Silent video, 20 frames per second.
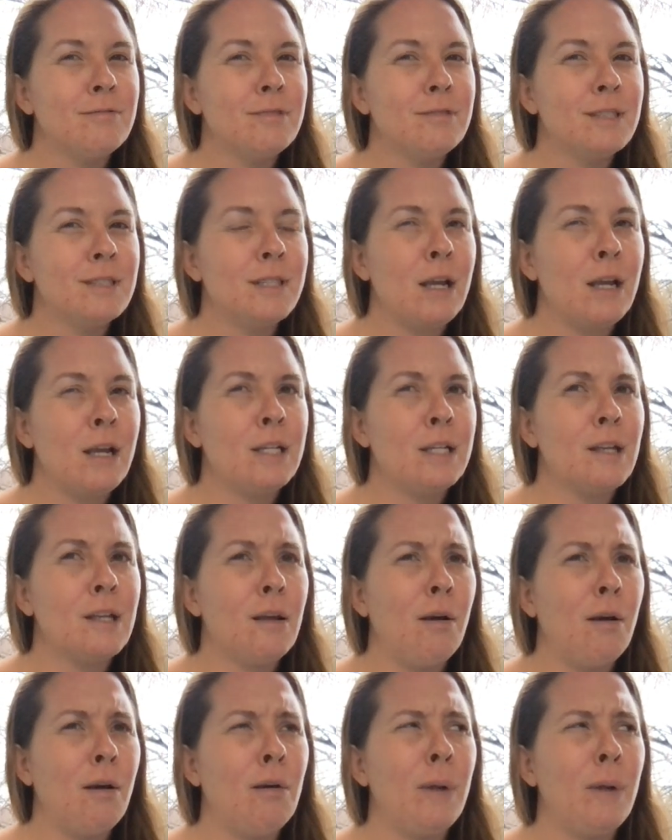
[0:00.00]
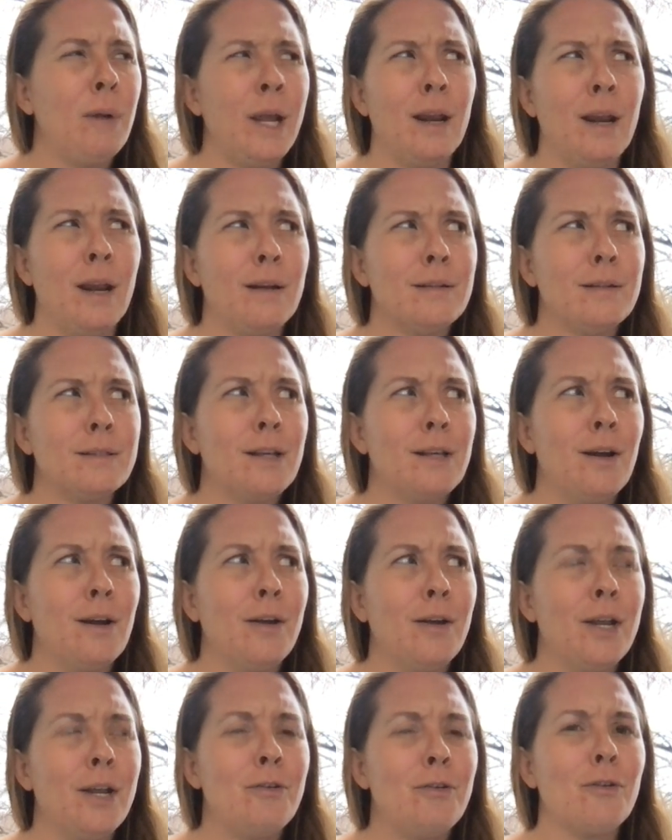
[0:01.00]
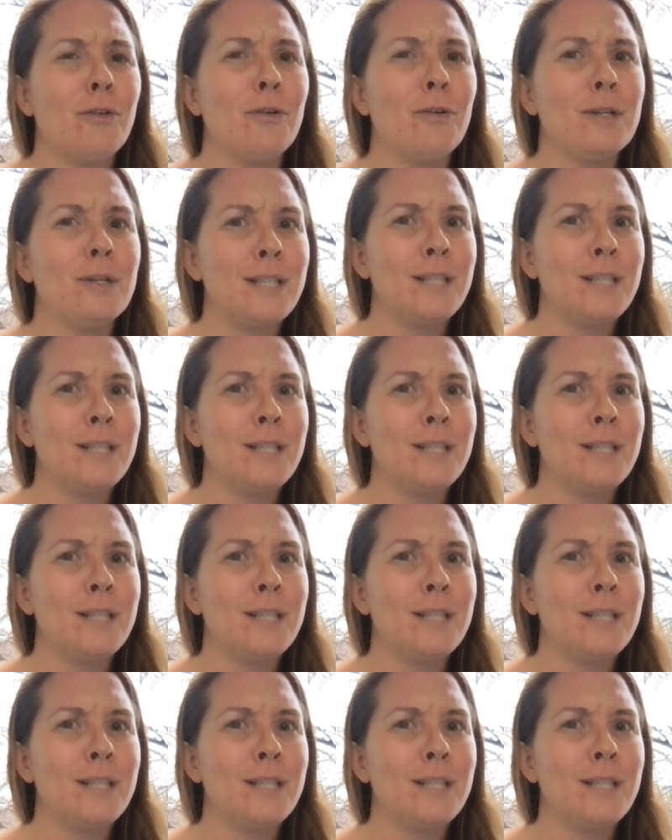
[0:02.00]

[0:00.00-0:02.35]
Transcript: So now he's like, oh, wait. So he grew a